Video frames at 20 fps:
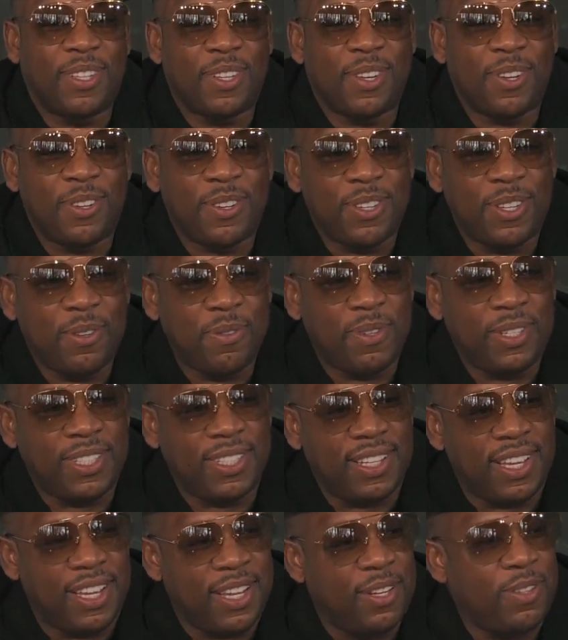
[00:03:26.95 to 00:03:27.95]
So it
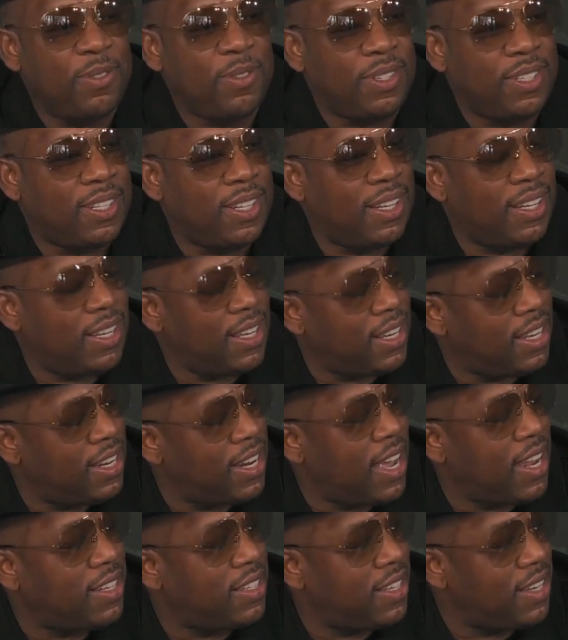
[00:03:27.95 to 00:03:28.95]
was interesting
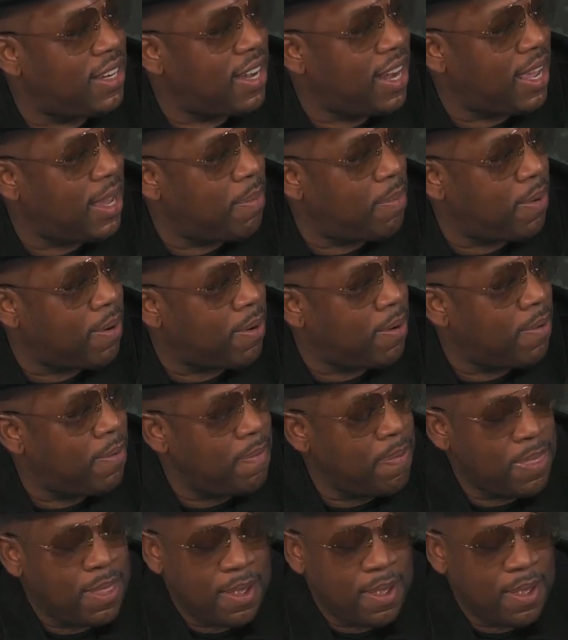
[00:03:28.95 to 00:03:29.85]
looking at your neighbor